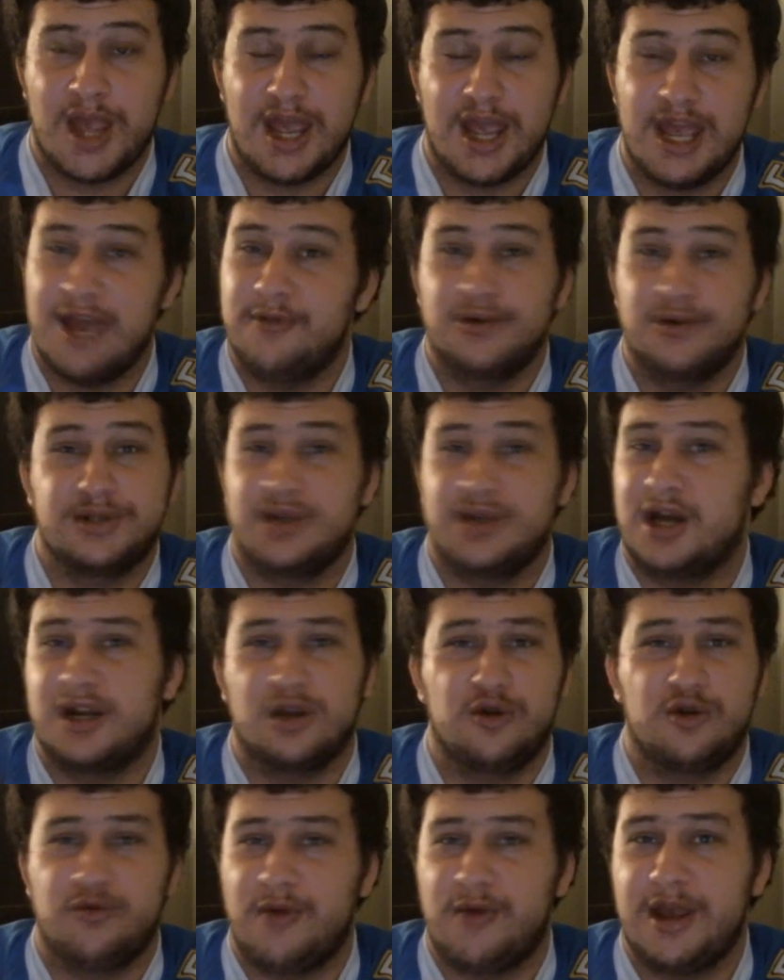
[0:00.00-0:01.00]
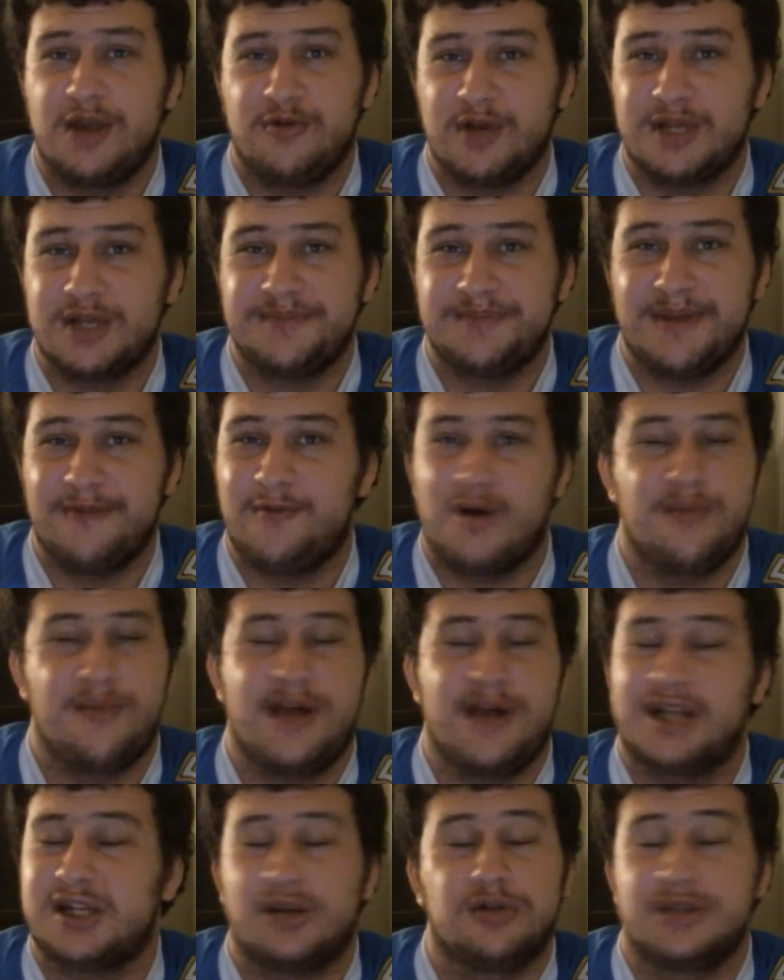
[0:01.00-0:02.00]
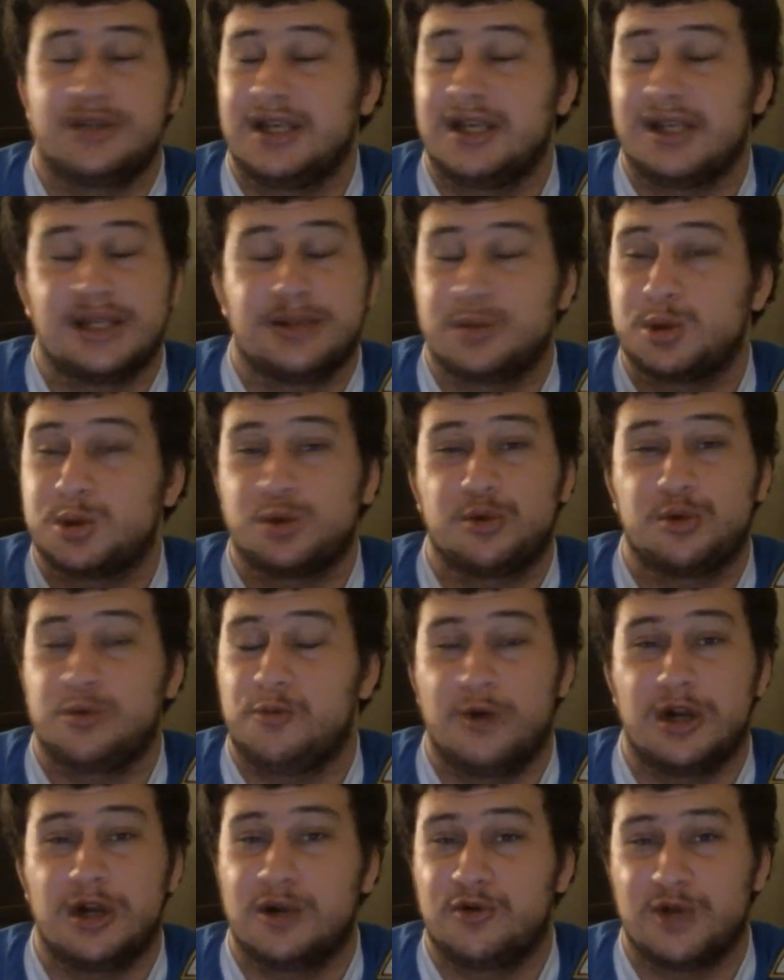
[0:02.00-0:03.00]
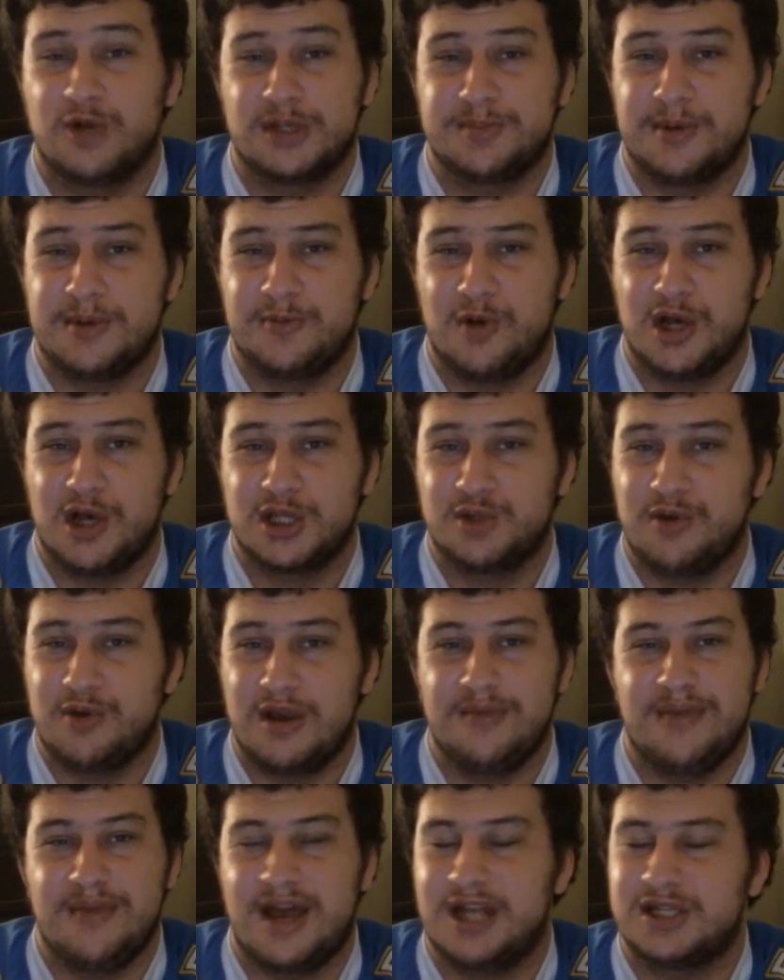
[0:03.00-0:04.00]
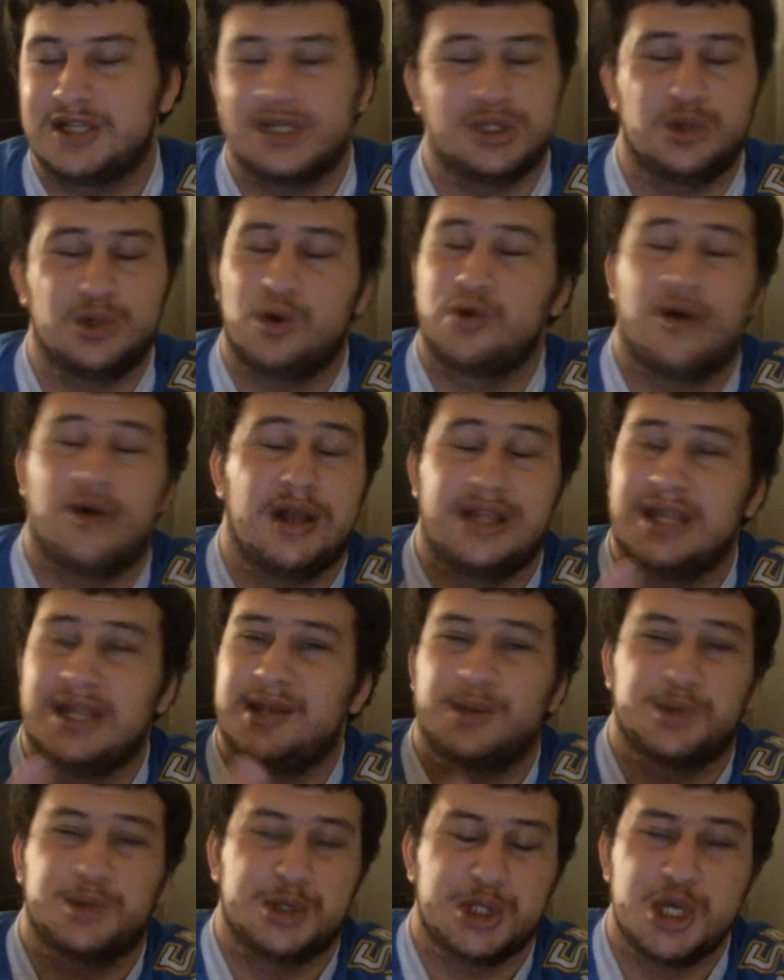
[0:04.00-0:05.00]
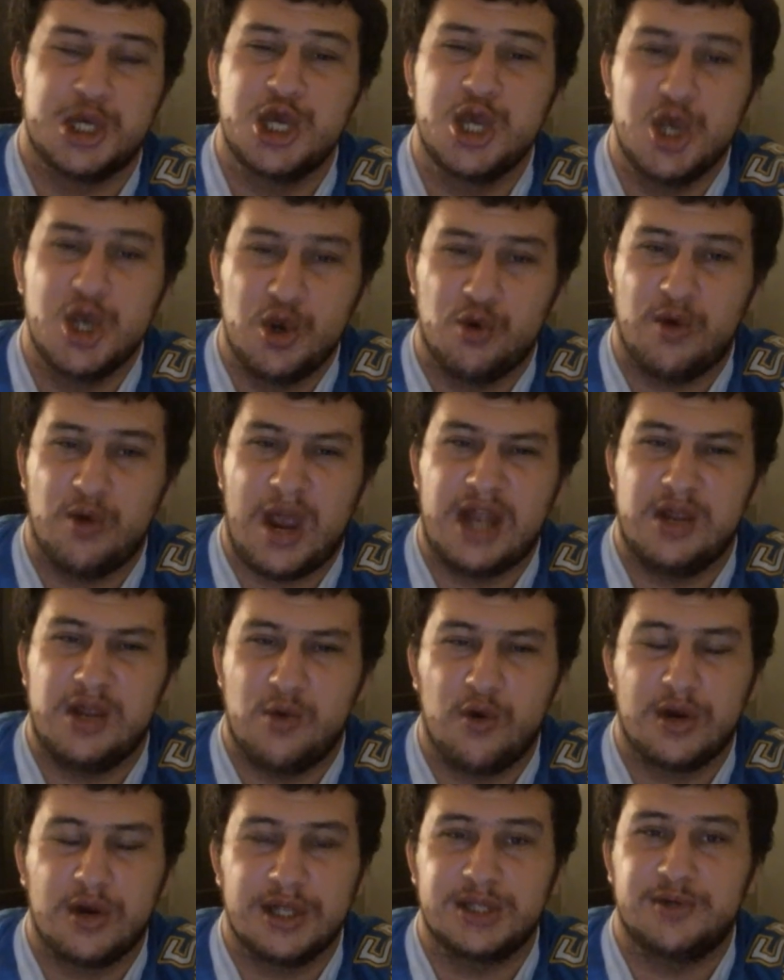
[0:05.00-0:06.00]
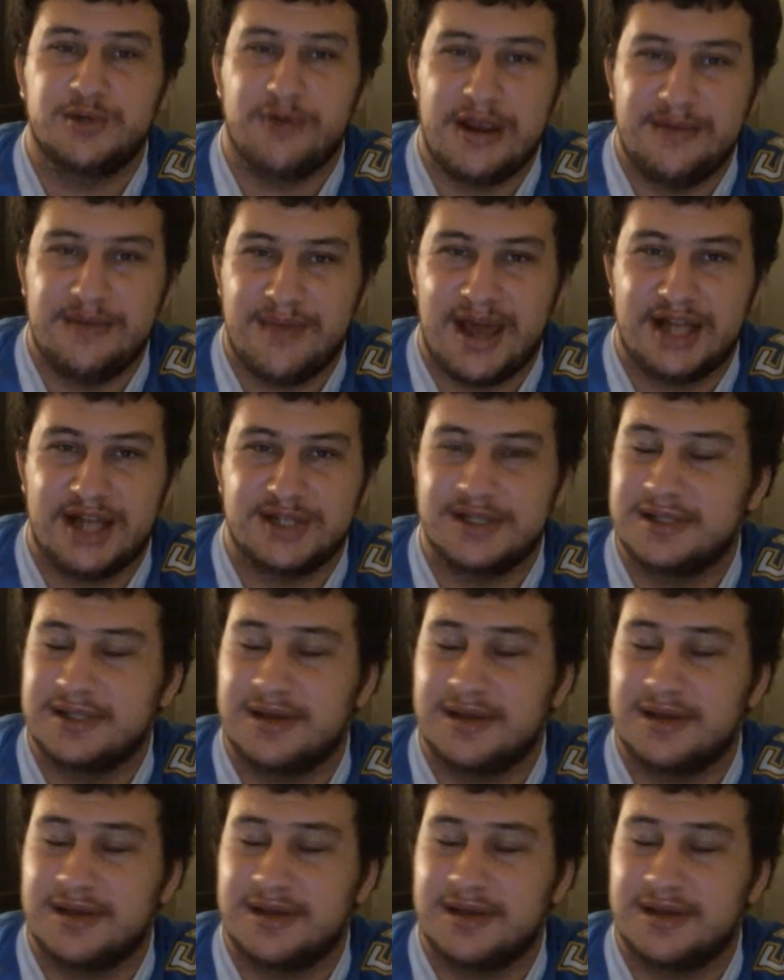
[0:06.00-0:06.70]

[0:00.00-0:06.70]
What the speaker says: It was not a great Chris Benoit match. I don't think this was one of Chris Benoit's great matches, nor do I think this was Randy Orton's great matches.